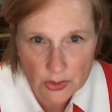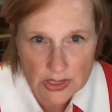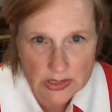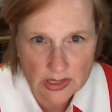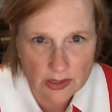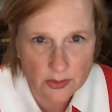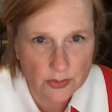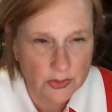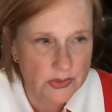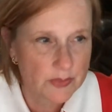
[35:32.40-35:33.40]
East Idaho
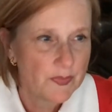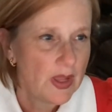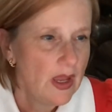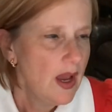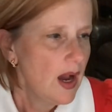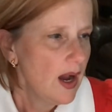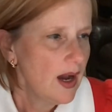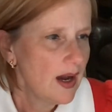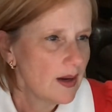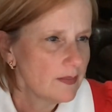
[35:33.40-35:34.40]
News.
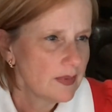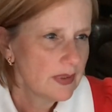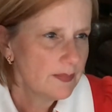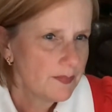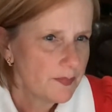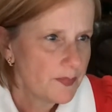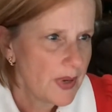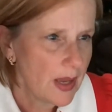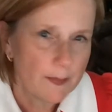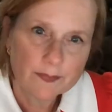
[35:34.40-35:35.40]
Uh,
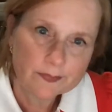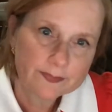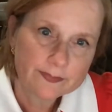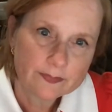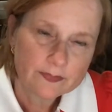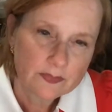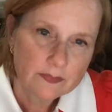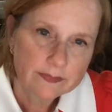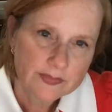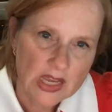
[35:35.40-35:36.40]
but
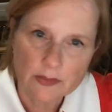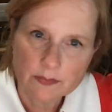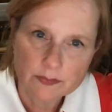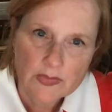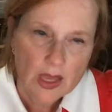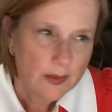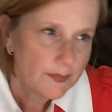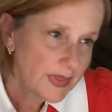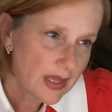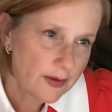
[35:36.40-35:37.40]
yeah,
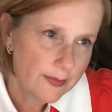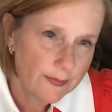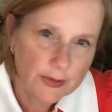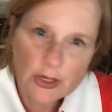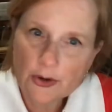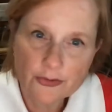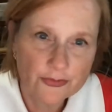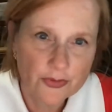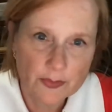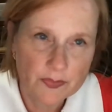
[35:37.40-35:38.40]
but then
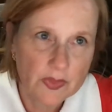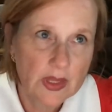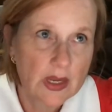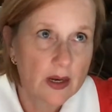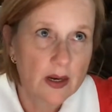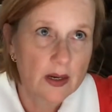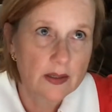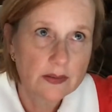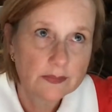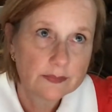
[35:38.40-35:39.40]
from there,